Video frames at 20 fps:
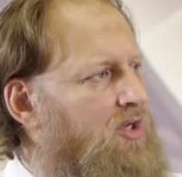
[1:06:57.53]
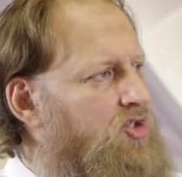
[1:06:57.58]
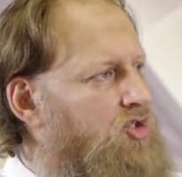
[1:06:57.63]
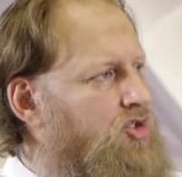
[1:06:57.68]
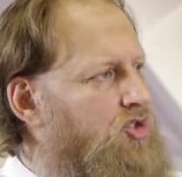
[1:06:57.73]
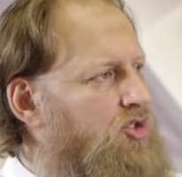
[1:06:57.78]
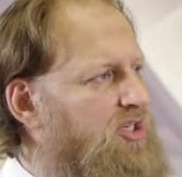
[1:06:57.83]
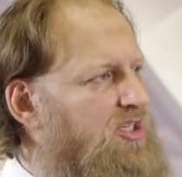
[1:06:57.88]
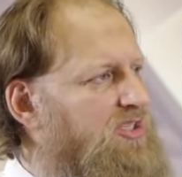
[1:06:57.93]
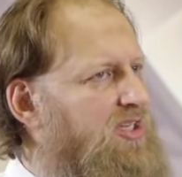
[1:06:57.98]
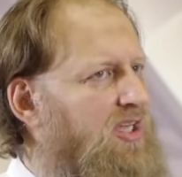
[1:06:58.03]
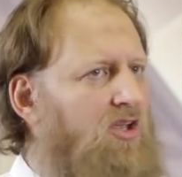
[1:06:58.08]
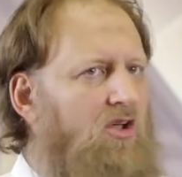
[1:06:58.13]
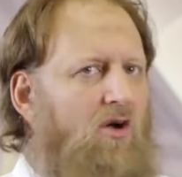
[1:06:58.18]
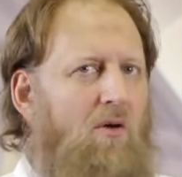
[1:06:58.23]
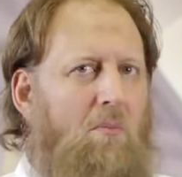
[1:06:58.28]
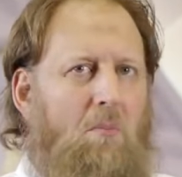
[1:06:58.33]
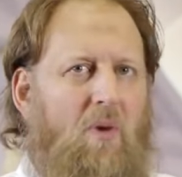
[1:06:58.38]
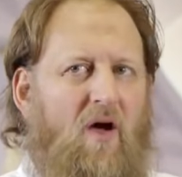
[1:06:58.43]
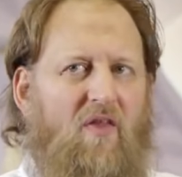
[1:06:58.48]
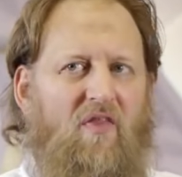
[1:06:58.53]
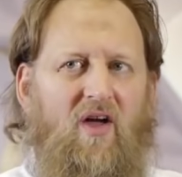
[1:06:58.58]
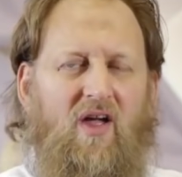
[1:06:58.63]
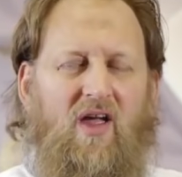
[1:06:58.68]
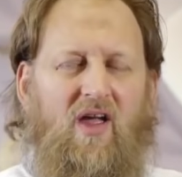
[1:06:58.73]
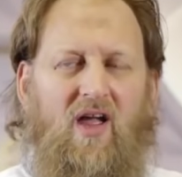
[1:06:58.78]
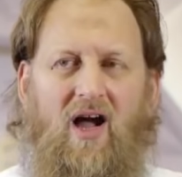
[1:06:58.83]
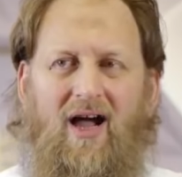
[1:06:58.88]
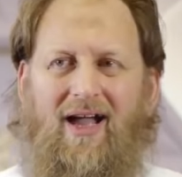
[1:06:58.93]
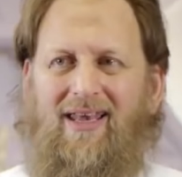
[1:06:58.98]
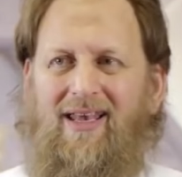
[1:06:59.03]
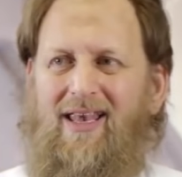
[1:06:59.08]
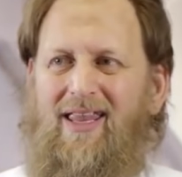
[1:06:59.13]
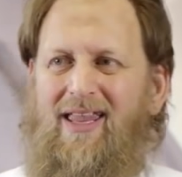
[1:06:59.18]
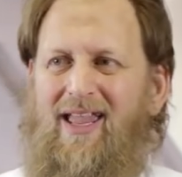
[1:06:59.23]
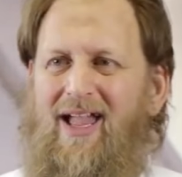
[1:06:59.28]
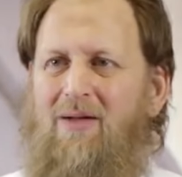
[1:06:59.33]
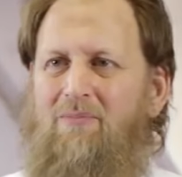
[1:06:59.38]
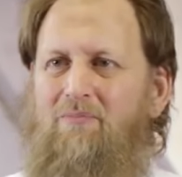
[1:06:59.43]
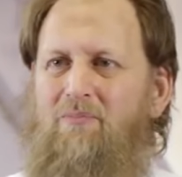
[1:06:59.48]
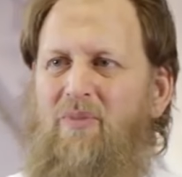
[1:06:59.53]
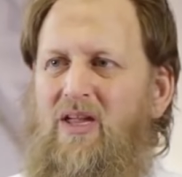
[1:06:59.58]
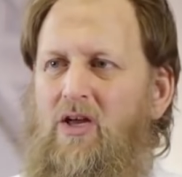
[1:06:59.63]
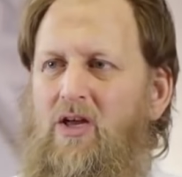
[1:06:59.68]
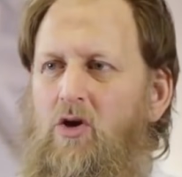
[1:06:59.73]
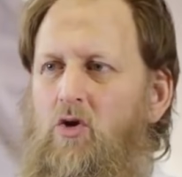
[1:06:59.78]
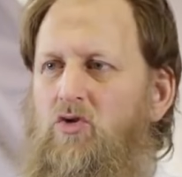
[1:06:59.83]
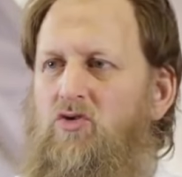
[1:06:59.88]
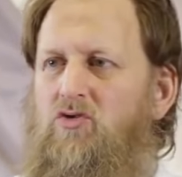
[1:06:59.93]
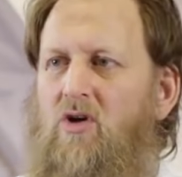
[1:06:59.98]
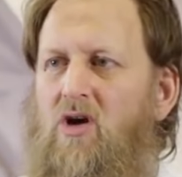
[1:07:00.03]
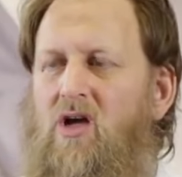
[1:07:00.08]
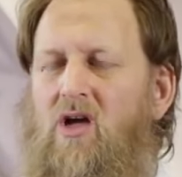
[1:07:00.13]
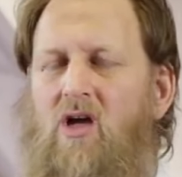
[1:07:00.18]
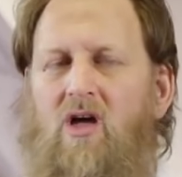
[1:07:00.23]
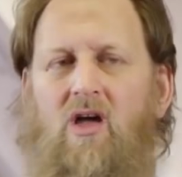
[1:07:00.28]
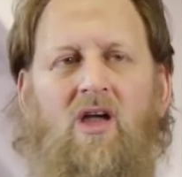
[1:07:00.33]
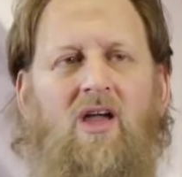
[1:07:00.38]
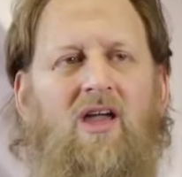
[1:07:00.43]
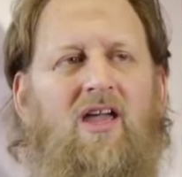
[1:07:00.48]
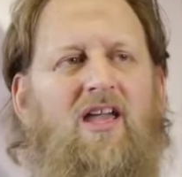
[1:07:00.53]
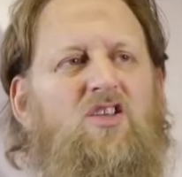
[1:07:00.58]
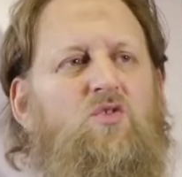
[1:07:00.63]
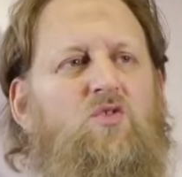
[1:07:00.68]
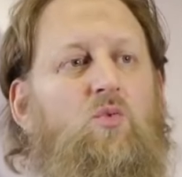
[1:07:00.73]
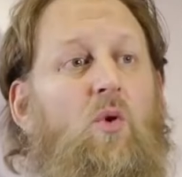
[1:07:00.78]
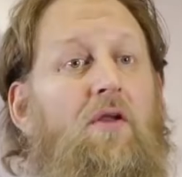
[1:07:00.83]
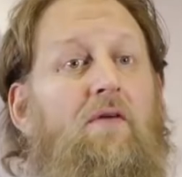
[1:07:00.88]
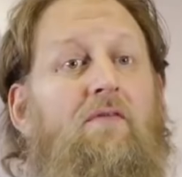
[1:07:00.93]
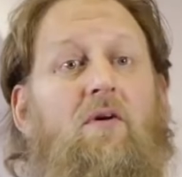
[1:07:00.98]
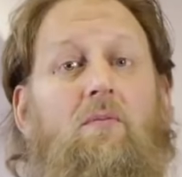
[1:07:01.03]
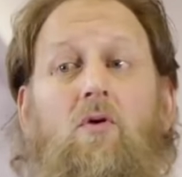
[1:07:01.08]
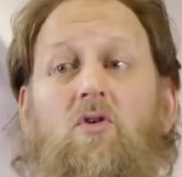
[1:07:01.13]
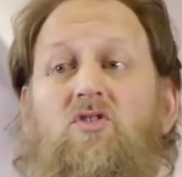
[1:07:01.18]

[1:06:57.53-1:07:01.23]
Treating your mother kindly and being good to her is one of the